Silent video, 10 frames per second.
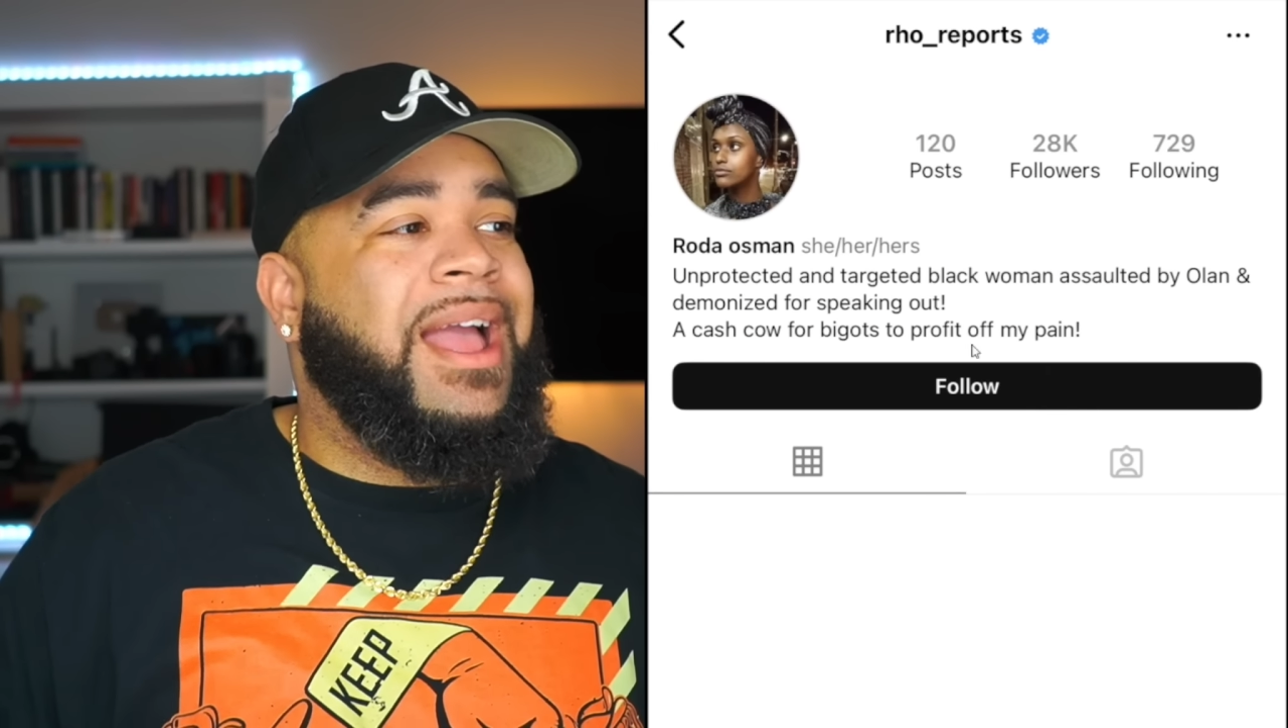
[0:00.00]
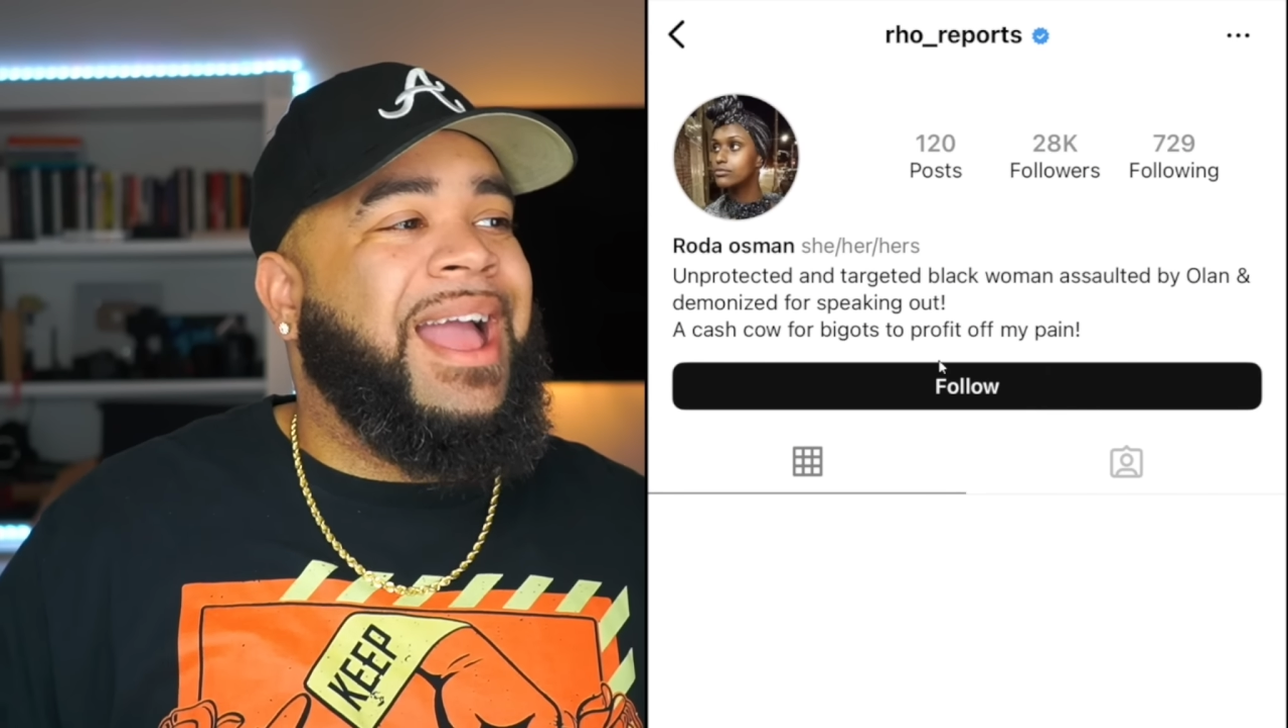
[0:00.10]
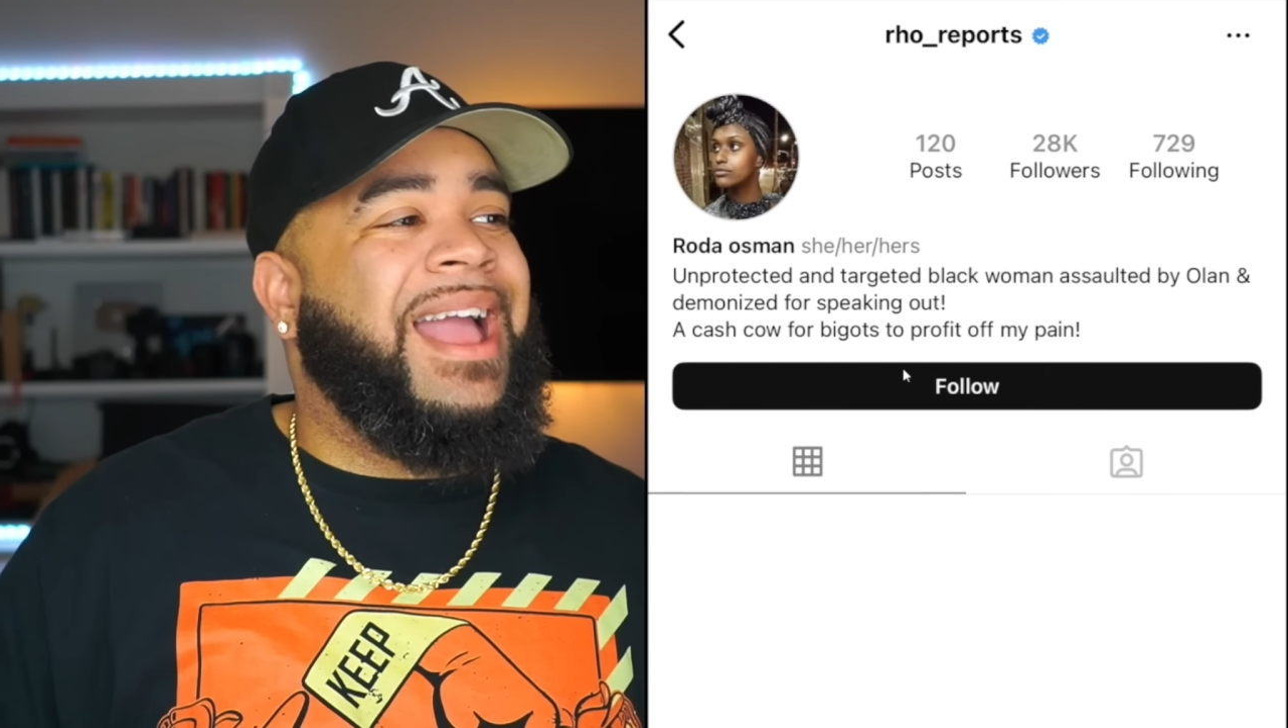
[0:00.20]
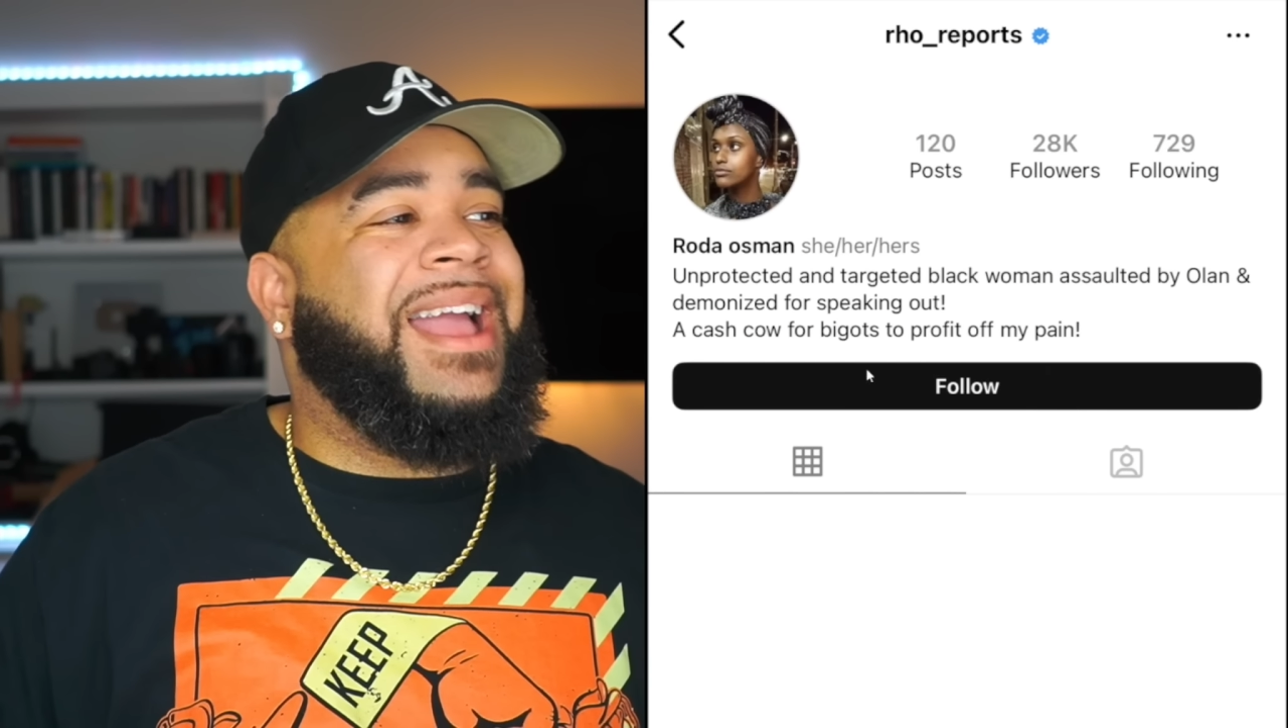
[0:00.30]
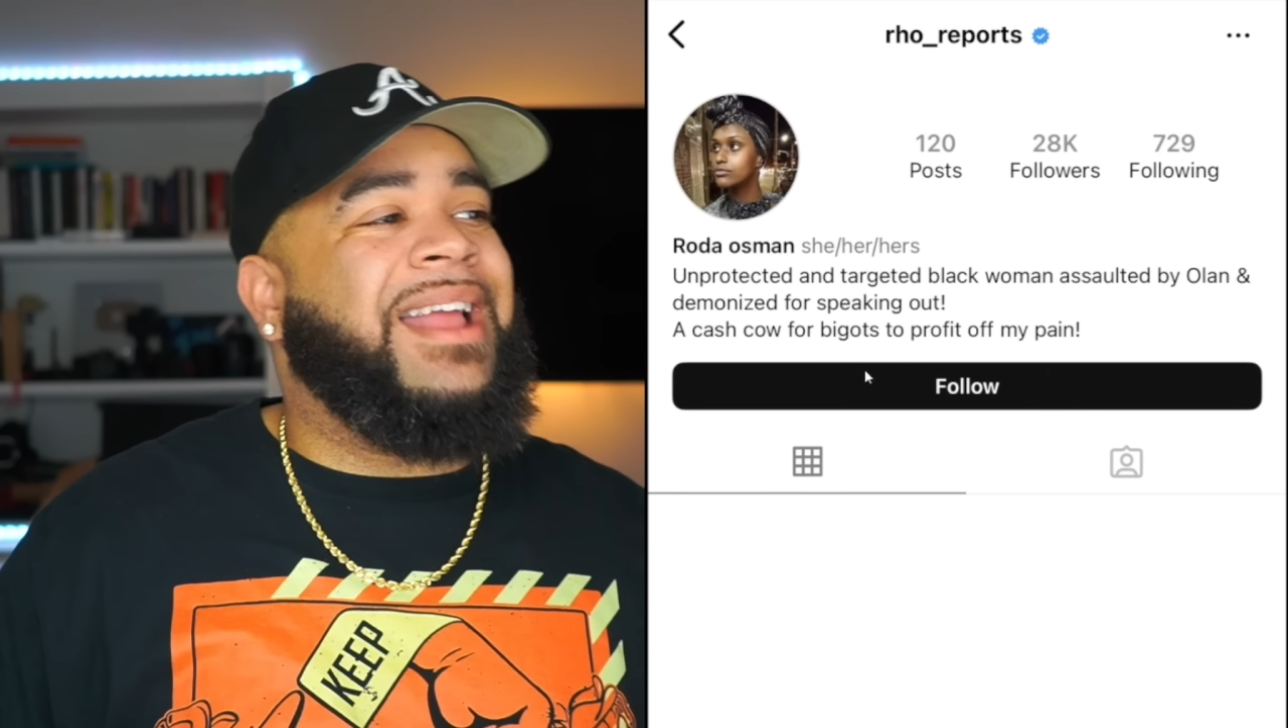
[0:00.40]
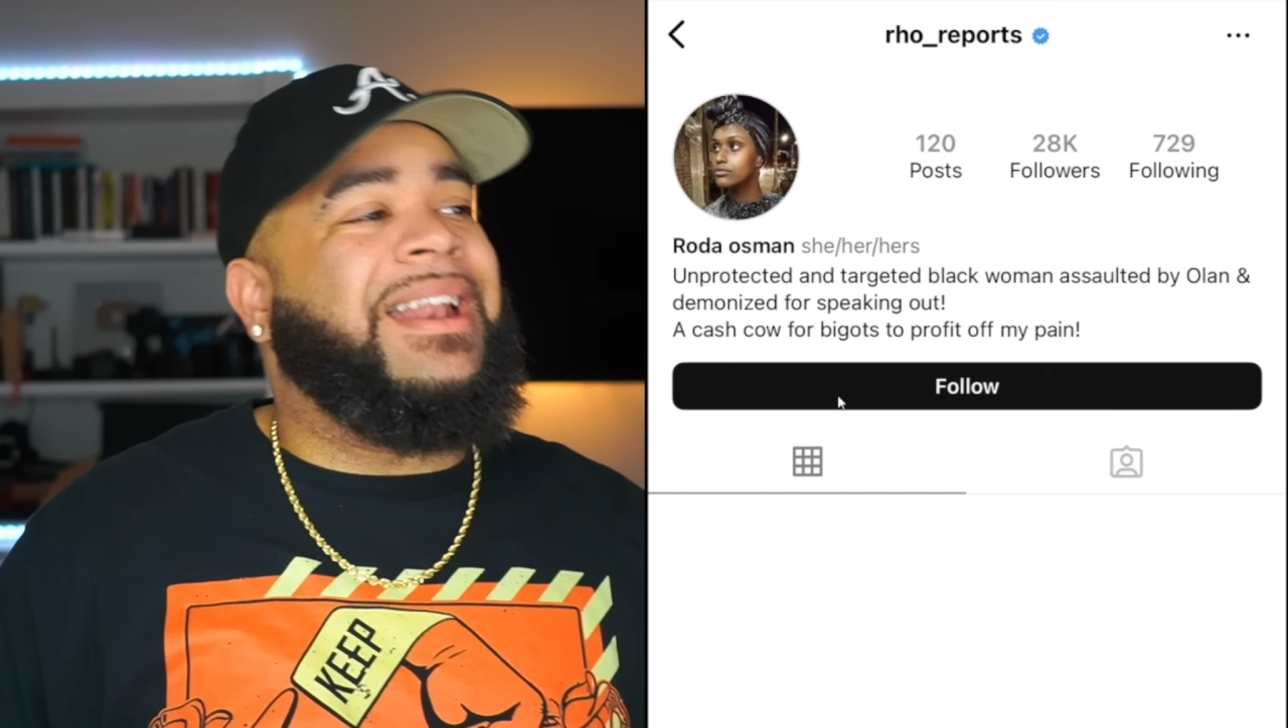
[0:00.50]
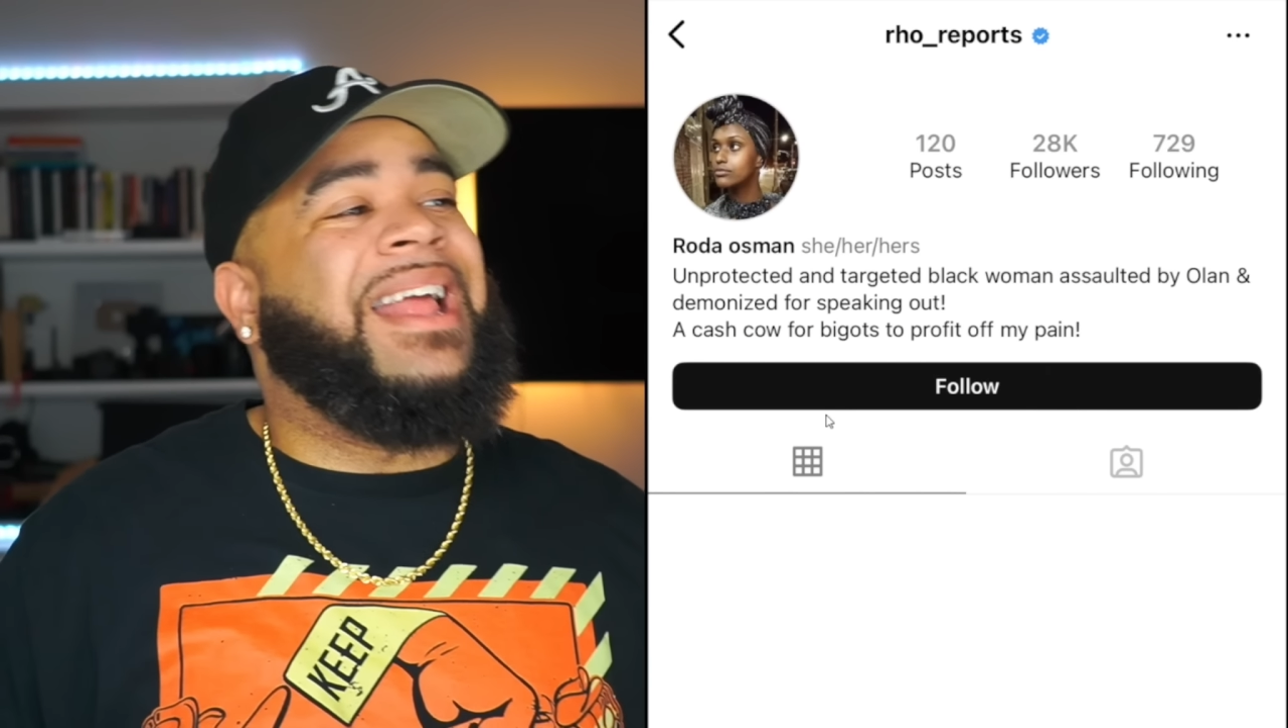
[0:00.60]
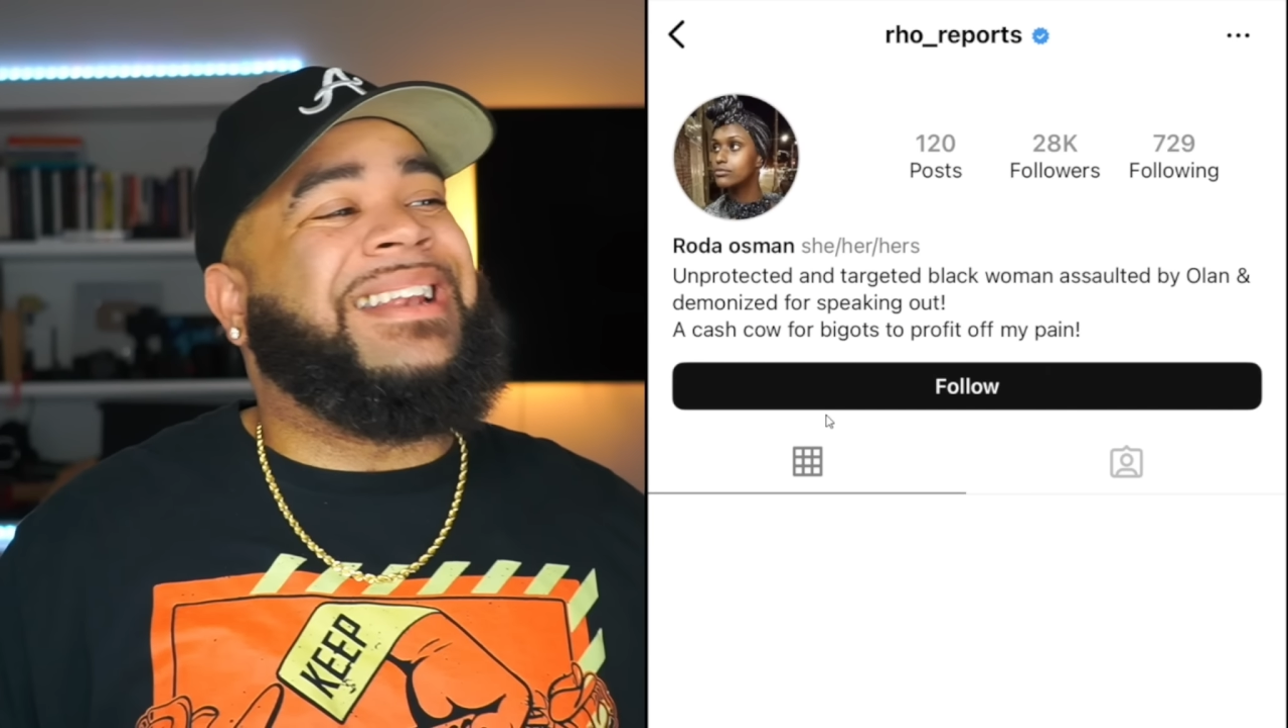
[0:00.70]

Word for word: and